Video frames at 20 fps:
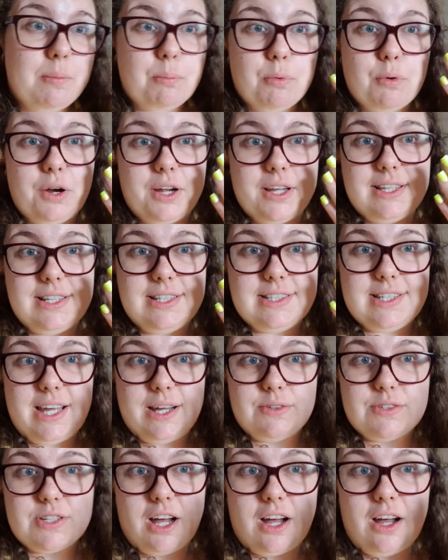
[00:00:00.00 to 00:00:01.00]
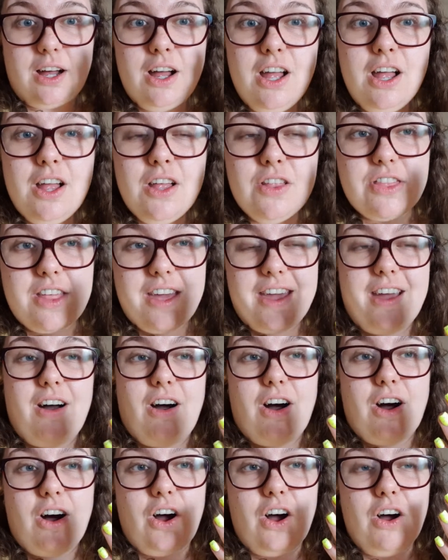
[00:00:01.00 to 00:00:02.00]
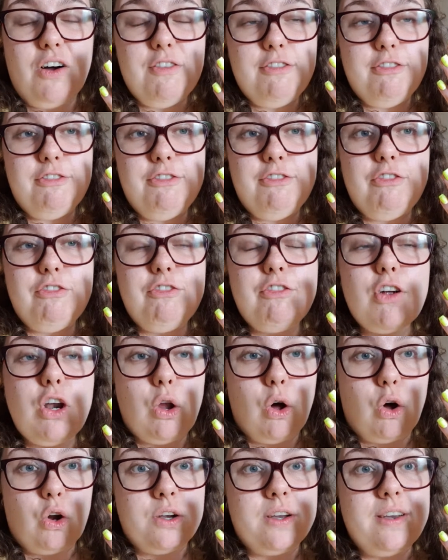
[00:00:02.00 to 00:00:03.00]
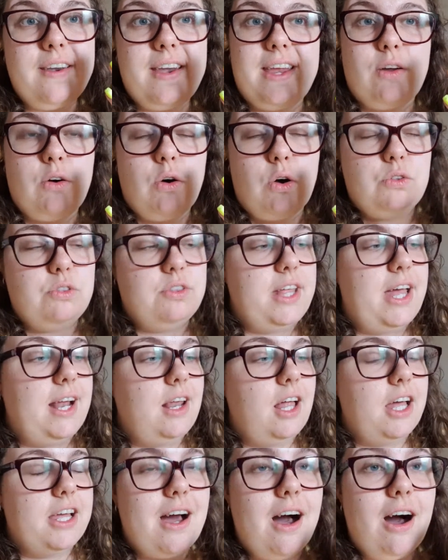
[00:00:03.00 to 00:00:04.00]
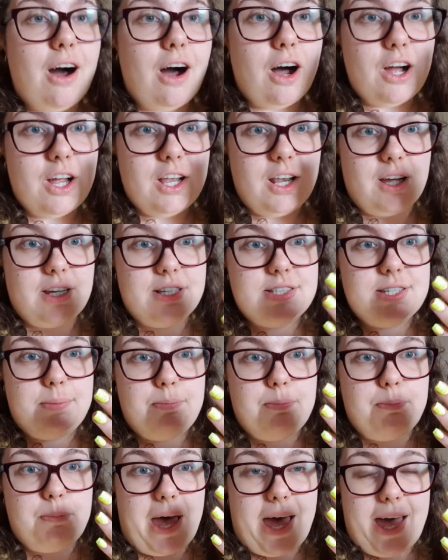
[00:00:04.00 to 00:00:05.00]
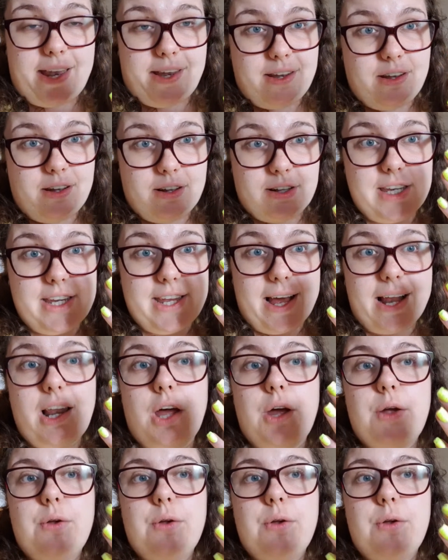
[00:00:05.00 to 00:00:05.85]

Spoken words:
bright these nails are. They are full on neon. They're like highlighter pen yellow.